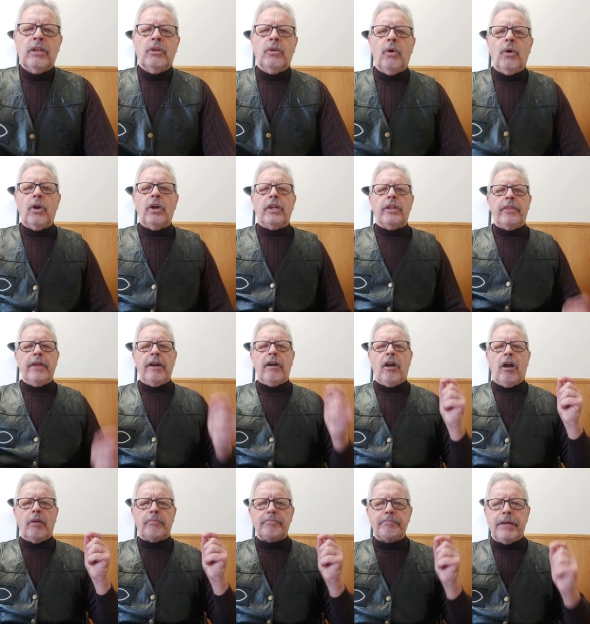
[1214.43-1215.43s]
Lord, there
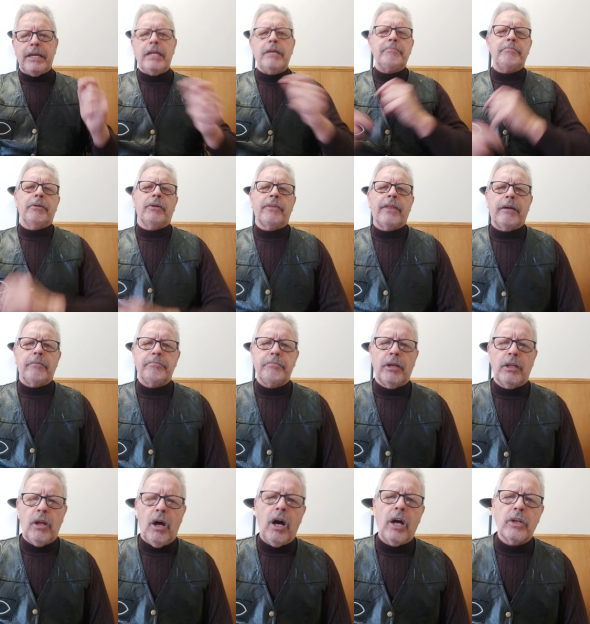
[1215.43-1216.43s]
are people that
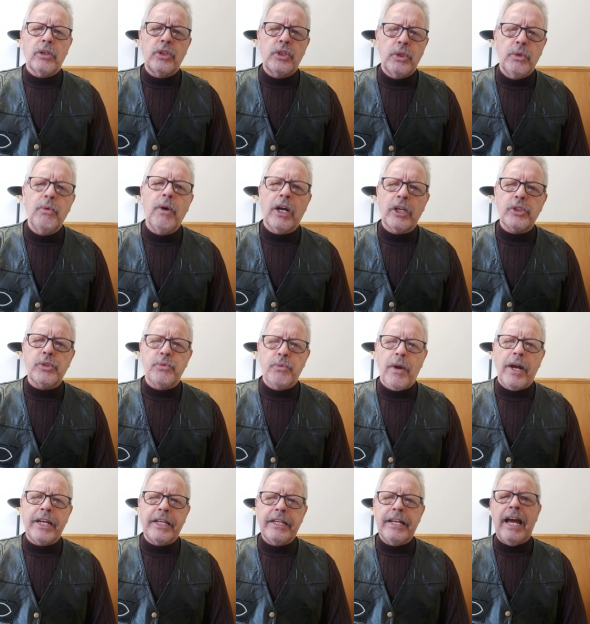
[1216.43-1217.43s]
belong to us
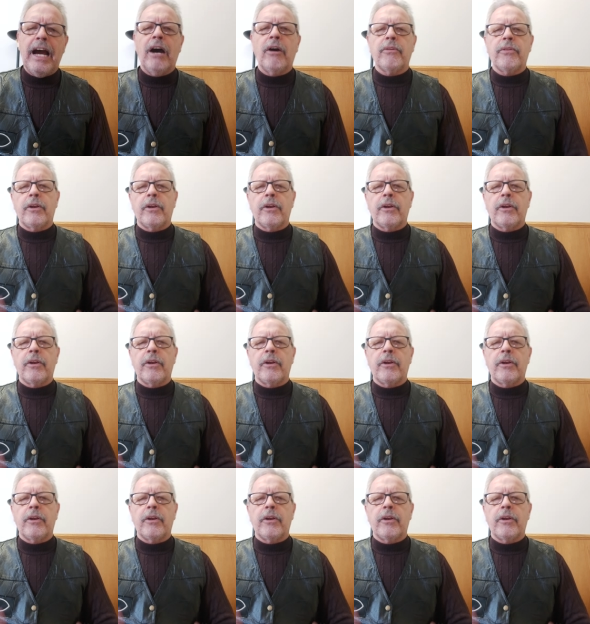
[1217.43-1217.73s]
right now.